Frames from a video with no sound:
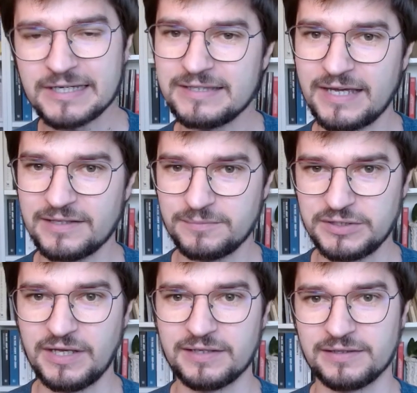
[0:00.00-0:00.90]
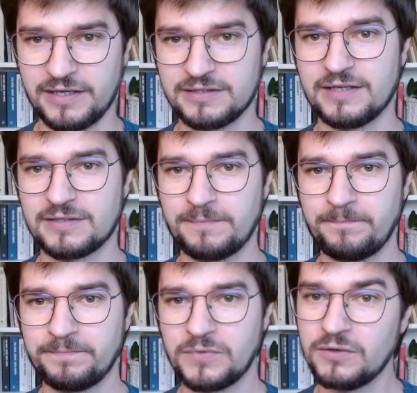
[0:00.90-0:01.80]
it can't be done like that.
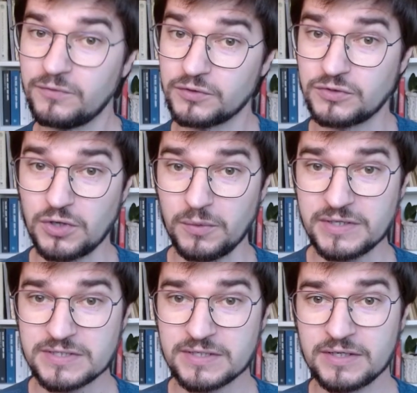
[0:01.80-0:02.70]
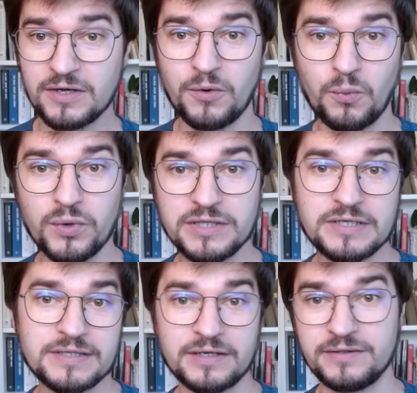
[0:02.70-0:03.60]
For the drawings, we
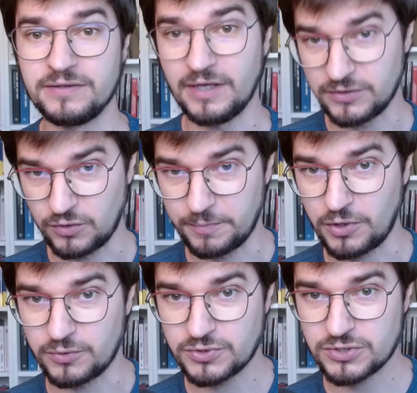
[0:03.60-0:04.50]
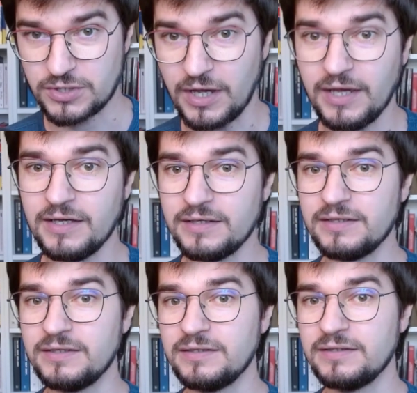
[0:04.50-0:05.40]
need another approach.
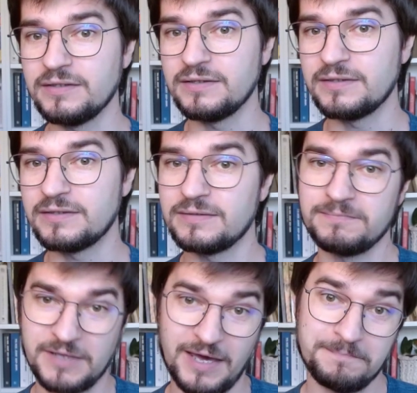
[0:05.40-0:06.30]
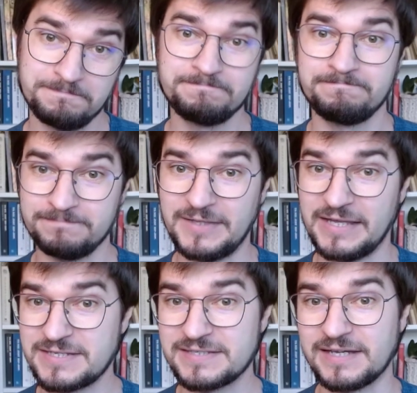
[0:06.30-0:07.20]
And yeah,
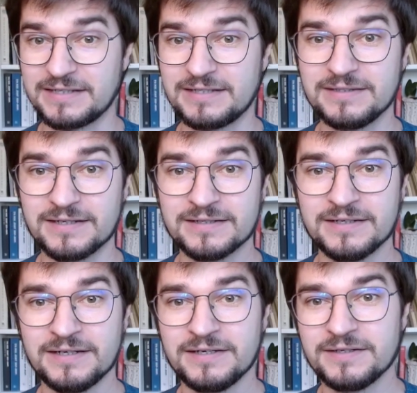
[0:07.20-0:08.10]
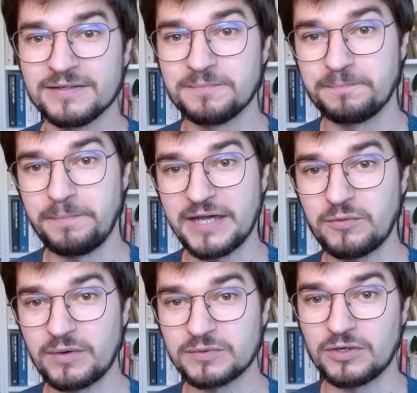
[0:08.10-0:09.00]
that's exactly the
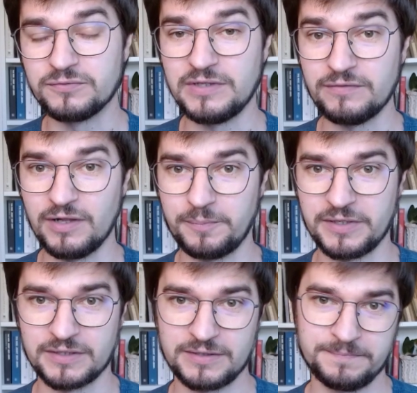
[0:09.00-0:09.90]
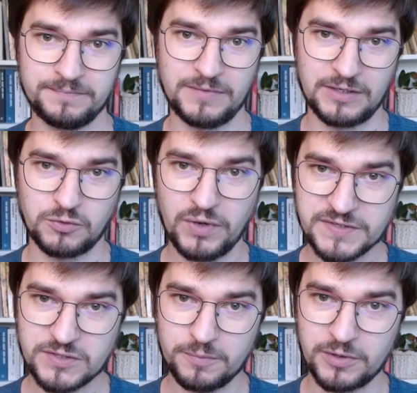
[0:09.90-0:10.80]
background of developing the
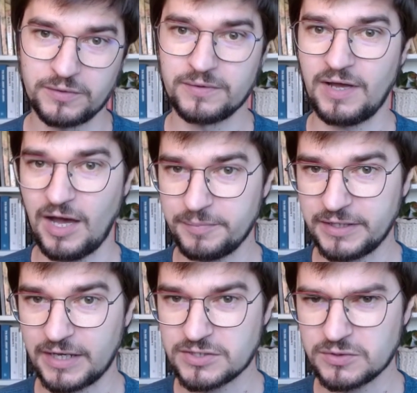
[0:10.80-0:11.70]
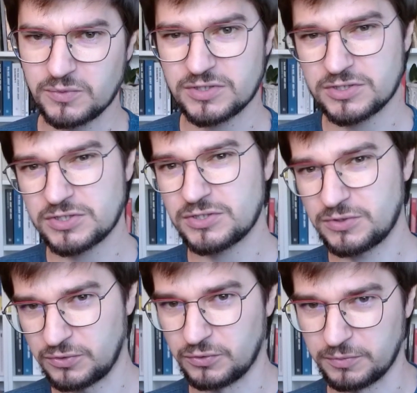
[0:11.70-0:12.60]
Grasshopper application, which
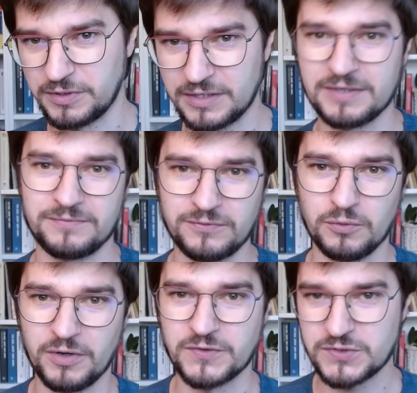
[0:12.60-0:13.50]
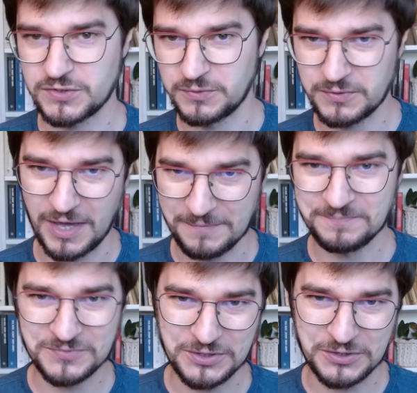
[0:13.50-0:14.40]
took me a few months. So yeah,
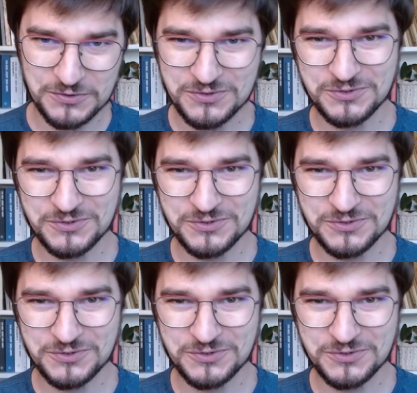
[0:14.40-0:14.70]
there